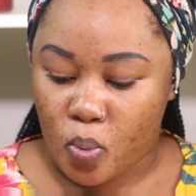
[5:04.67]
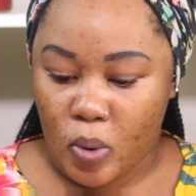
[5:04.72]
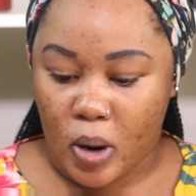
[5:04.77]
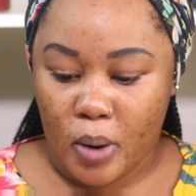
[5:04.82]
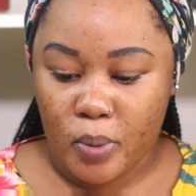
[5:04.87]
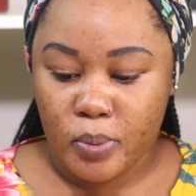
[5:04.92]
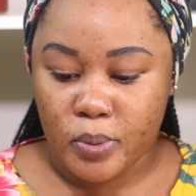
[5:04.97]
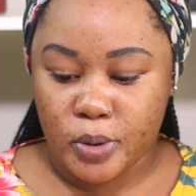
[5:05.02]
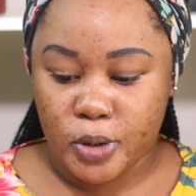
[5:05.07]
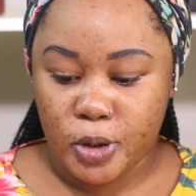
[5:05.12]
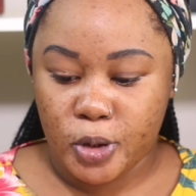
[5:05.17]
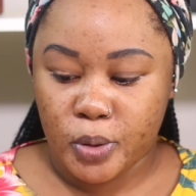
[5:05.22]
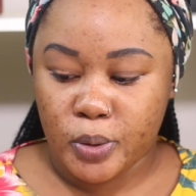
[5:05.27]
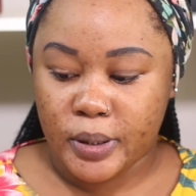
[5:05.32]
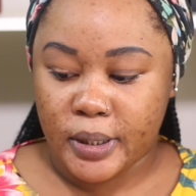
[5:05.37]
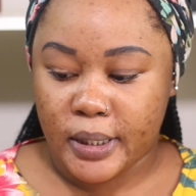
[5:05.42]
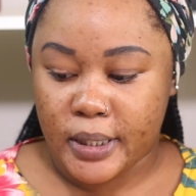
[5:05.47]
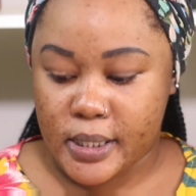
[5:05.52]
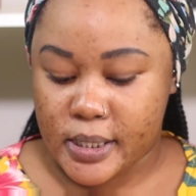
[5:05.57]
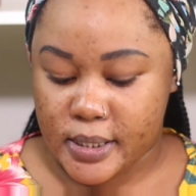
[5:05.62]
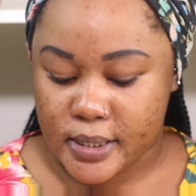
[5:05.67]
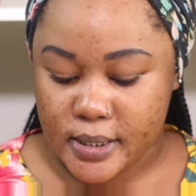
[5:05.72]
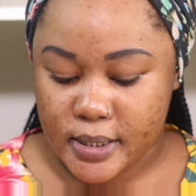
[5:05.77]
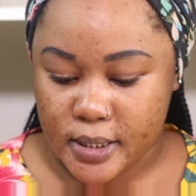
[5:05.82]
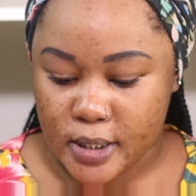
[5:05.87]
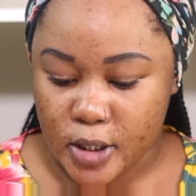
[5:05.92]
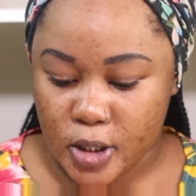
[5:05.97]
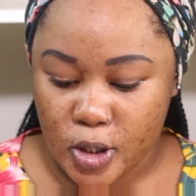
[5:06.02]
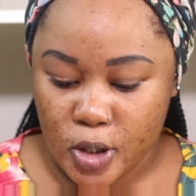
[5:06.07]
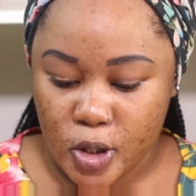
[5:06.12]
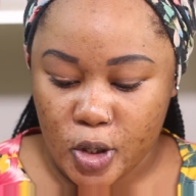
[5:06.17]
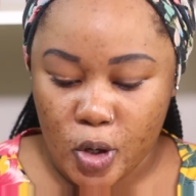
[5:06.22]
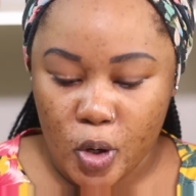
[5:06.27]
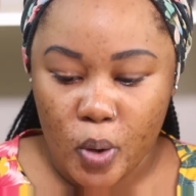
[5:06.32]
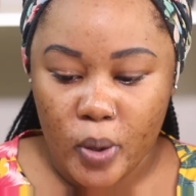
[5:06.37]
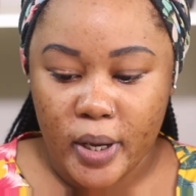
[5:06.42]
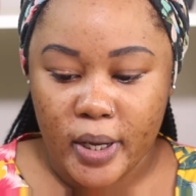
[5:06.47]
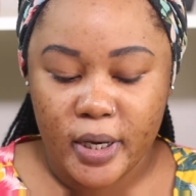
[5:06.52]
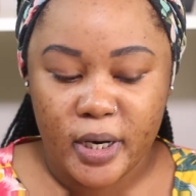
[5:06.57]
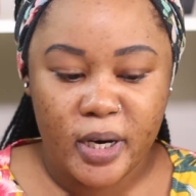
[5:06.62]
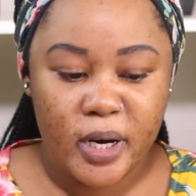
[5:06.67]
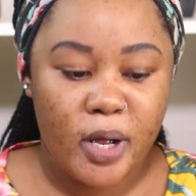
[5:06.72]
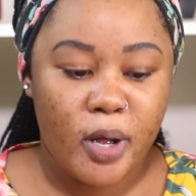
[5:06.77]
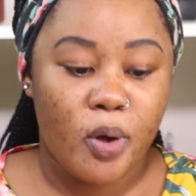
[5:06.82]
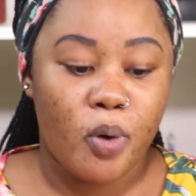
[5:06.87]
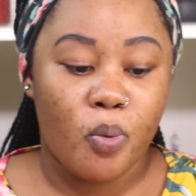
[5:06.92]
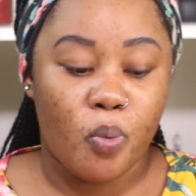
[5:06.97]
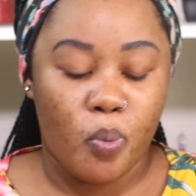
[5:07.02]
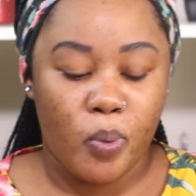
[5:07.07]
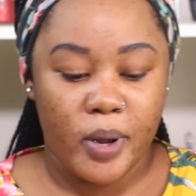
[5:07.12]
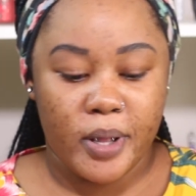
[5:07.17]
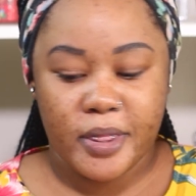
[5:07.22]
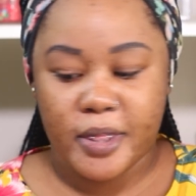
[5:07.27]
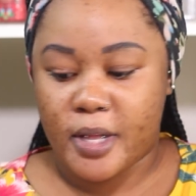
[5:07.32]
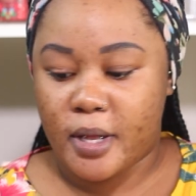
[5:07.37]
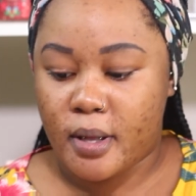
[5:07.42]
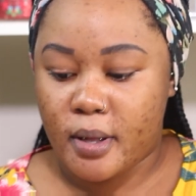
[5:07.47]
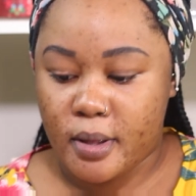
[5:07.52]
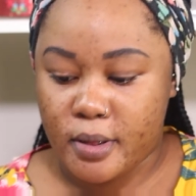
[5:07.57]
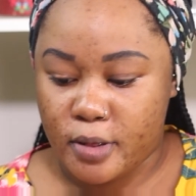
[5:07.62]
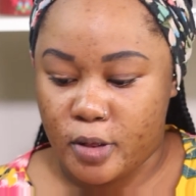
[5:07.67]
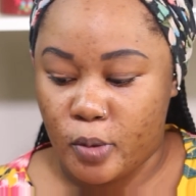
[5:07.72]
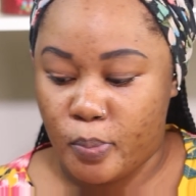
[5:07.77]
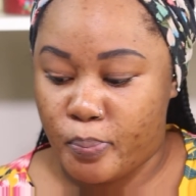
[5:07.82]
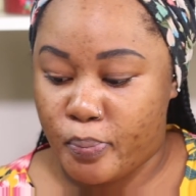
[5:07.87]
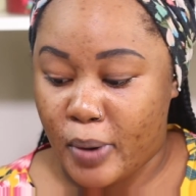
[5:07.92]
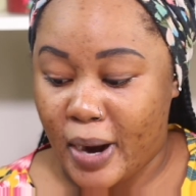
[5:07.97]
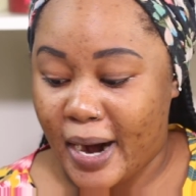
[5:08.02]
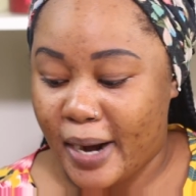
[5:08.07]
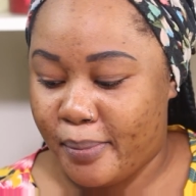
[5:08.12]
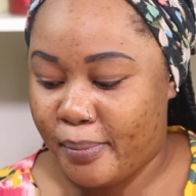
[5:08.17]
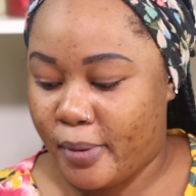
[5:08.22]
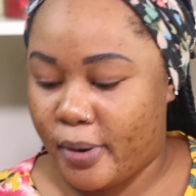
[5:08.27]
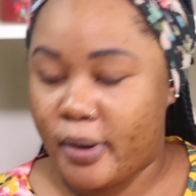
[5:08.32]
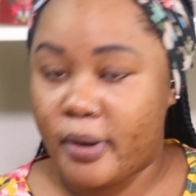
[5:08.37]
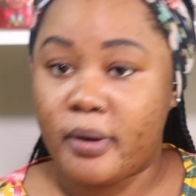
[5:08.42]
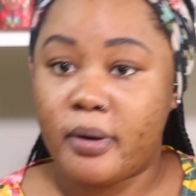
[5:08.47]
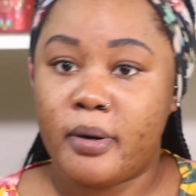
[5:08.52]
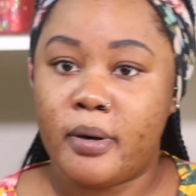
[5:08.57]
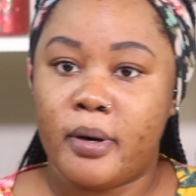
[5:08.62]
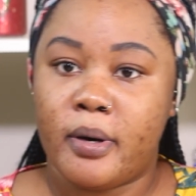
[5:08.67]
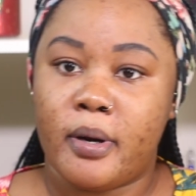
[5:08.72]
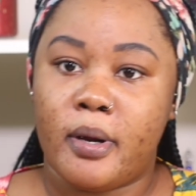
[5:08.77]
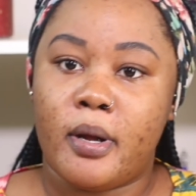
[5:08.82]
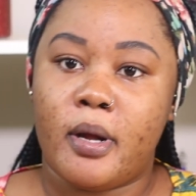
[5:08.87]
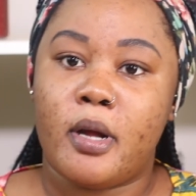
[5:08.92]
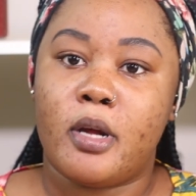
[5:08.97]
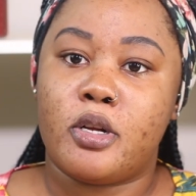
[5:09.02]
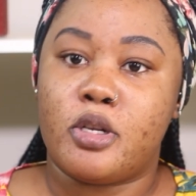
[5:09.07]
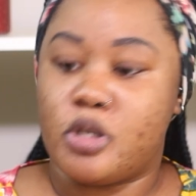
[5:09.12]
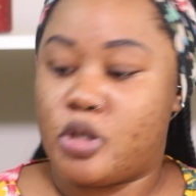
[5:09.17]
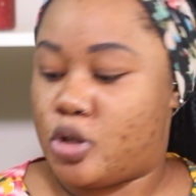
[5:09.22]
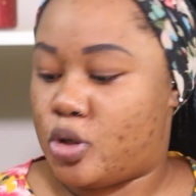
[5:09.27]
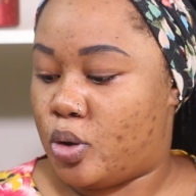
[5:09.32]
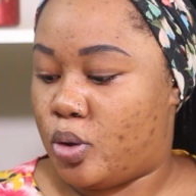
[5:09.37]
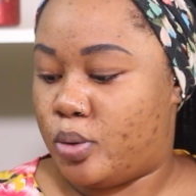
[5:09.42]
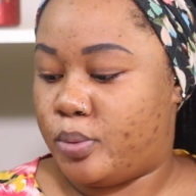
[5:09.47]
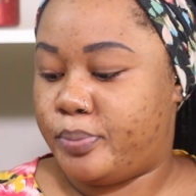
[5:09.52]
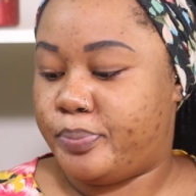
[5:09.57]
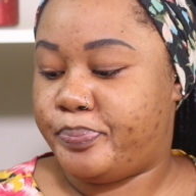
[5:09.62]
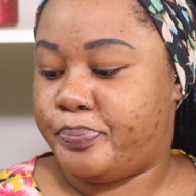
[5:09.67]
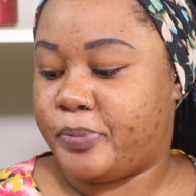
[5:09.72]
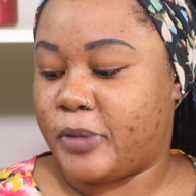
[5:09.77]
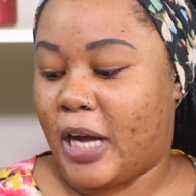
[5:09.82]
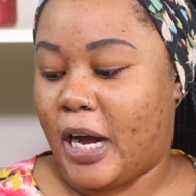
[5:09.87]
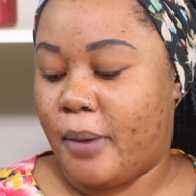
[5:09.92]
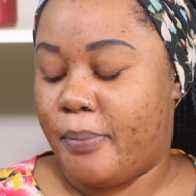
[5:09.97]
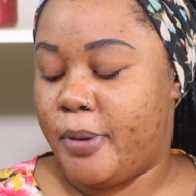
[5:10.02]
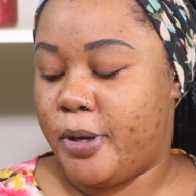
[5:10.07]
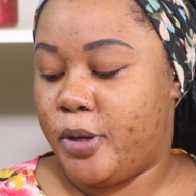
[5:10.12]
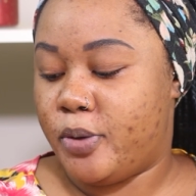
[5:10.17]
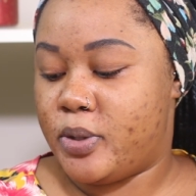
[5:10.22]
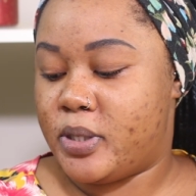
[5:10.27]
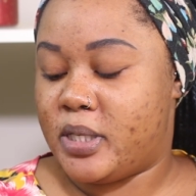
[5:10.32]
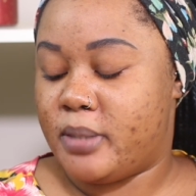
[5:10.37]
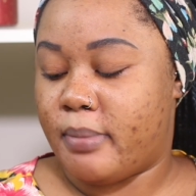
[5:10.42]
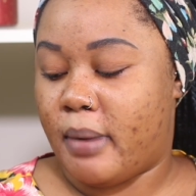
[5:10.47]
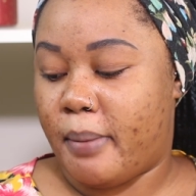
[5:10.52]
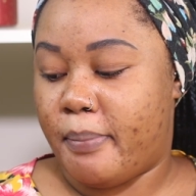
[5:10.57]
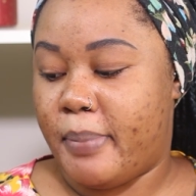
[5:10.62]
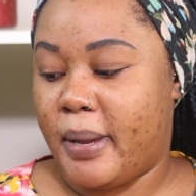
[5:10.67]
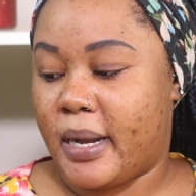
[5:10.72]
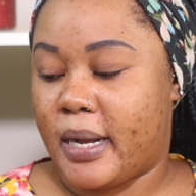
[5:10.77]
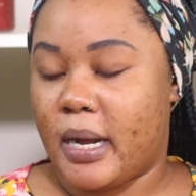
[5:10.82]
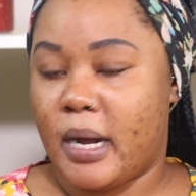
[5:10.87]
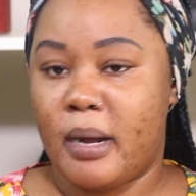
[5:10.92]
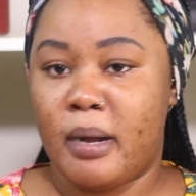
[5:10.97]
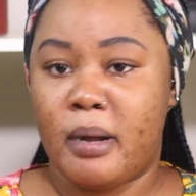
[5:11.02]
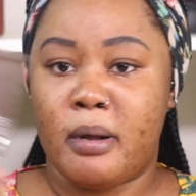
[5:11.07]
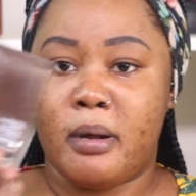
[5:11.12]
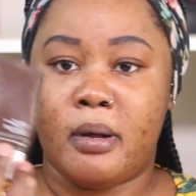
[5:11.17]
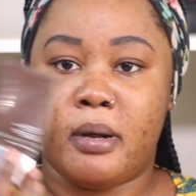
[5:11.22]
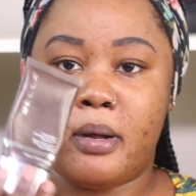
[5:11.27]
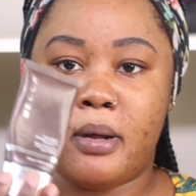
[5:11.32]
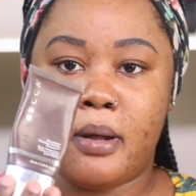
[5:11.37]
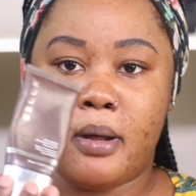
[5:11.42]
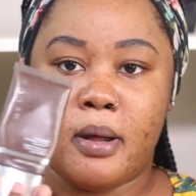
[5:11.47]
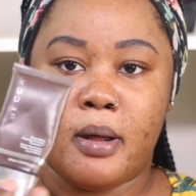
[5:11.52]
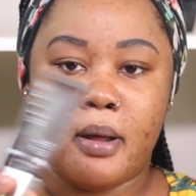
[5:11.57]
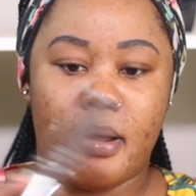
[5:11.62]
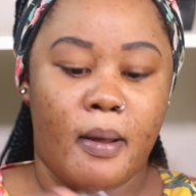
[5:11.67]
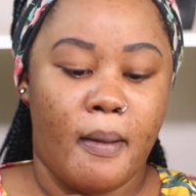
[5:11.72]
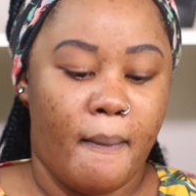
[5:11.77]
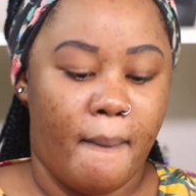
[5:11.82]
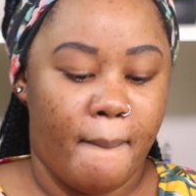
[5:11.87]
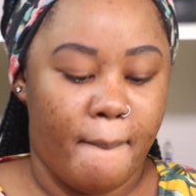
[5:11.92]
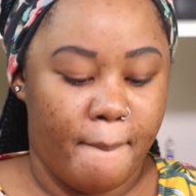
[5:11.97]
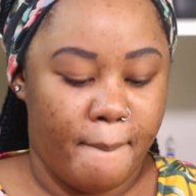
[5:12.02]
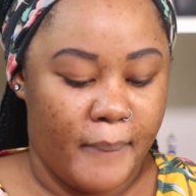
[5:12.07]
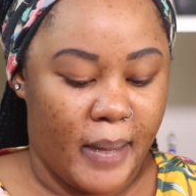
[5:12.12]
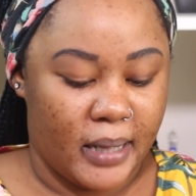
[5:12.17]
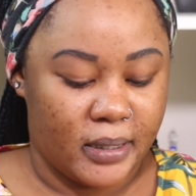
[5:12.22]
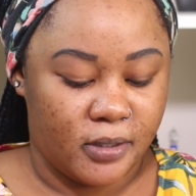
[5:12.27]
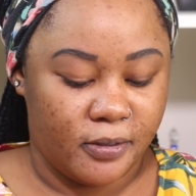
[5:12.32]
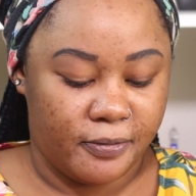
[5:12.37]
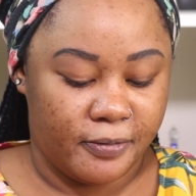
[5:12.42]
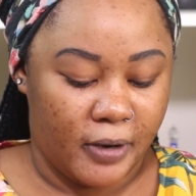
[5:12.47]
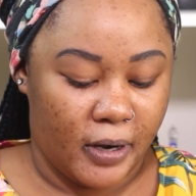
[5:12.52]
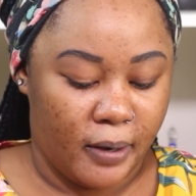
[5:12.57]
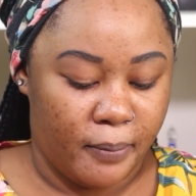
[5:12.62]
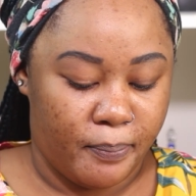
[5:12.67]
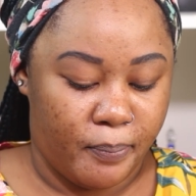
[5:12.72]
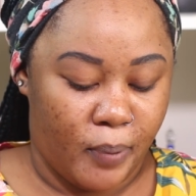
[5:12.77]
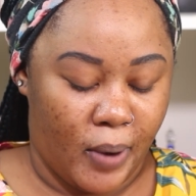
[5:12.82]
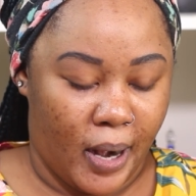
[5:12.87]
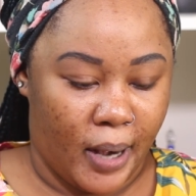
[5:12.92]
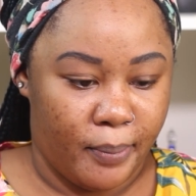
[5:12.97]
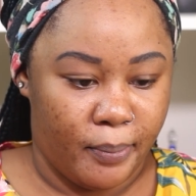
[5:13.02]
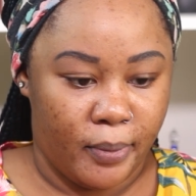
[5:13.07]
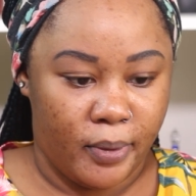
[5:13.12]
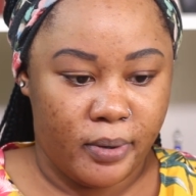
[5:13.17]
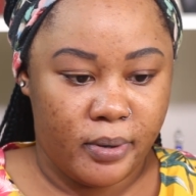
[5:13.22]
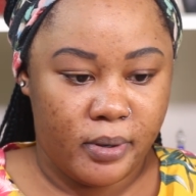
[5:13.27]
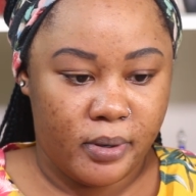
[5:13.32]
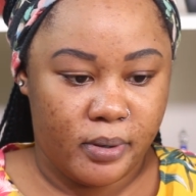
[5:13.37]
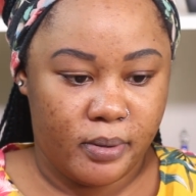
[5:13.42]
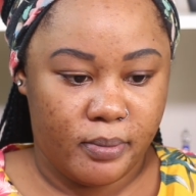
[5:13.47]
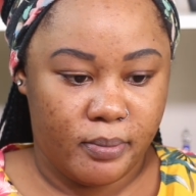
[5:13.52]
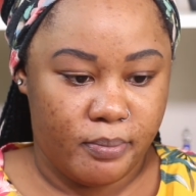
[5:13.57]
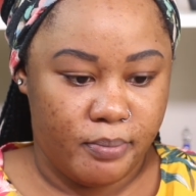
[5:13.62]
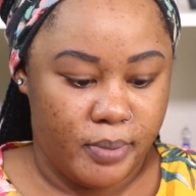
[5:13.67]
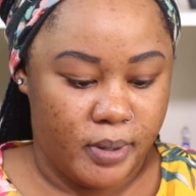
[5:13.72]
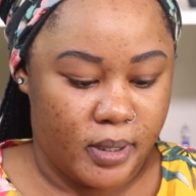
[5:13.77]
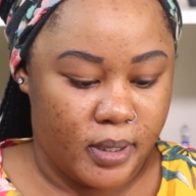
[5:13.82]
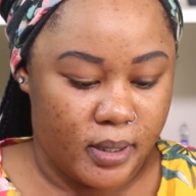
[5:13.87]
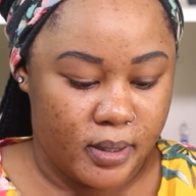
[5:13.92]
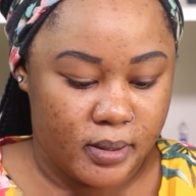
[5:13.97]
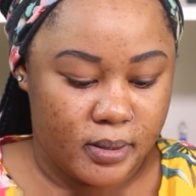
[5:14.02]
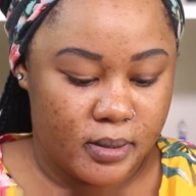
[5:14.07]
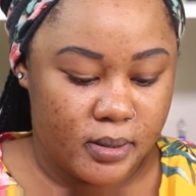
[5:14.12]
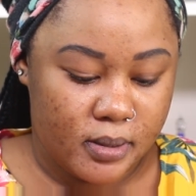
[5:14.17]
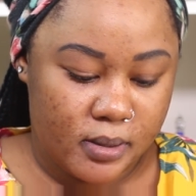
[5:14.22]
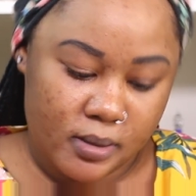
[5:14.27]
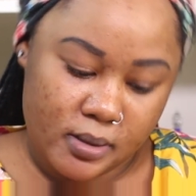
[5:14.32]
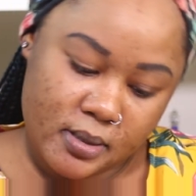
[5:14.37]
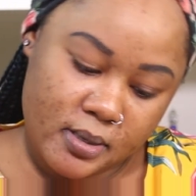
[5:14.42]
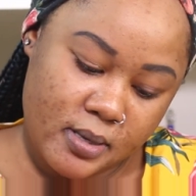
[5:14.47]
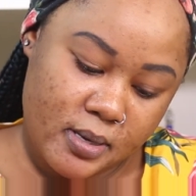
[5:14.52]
what we'll do is go in with the primer so I'll be using my Becca mattifying primer because